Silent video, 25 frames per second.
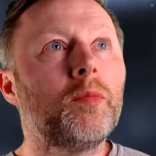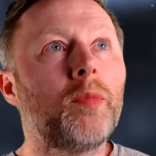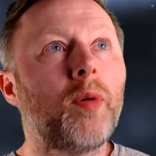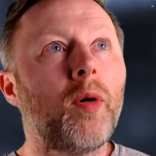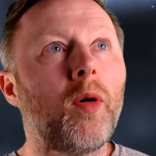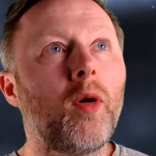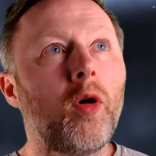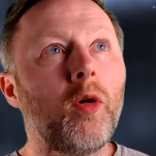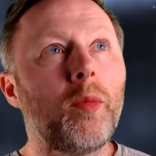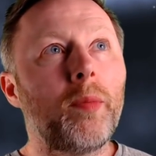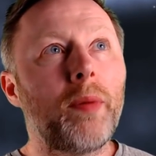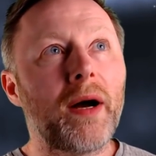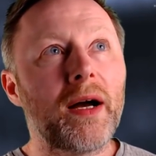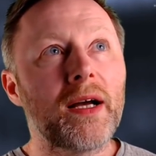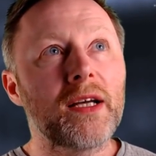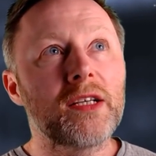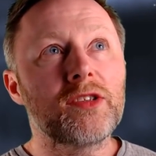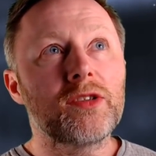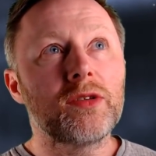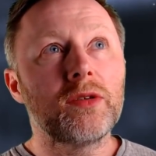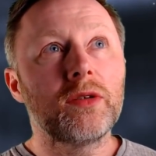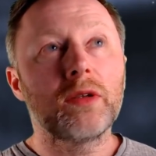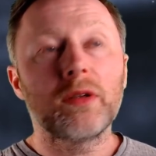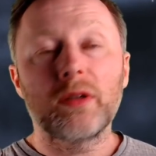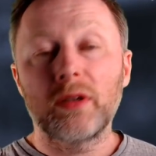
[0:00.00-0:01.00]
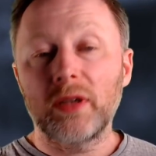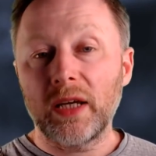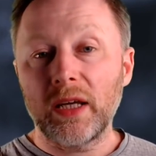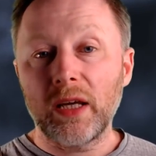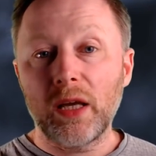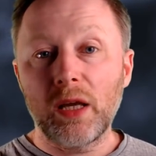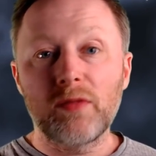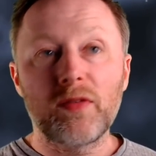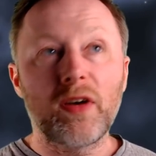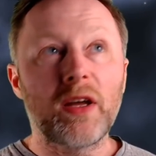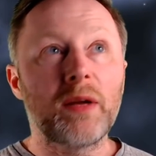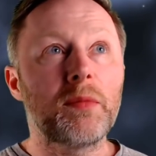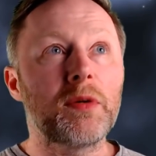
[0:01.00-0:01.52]
Paul Basso,
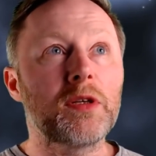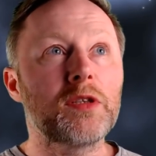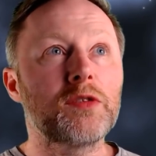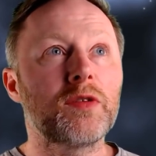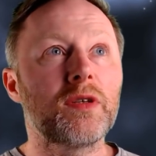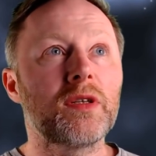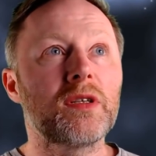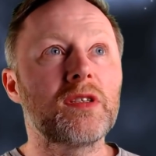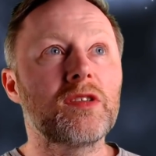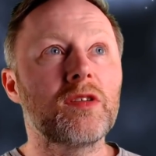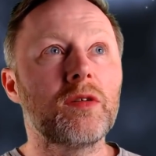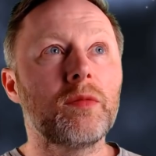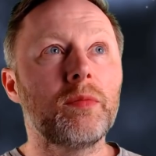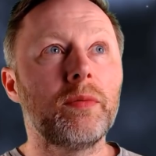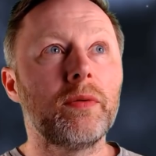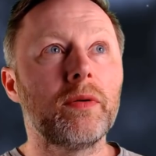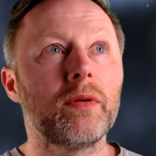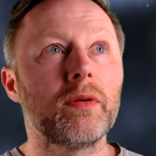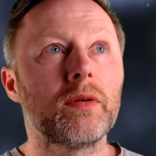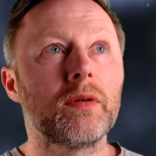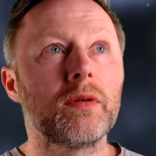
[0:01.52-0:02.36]
thank you very much for the sub.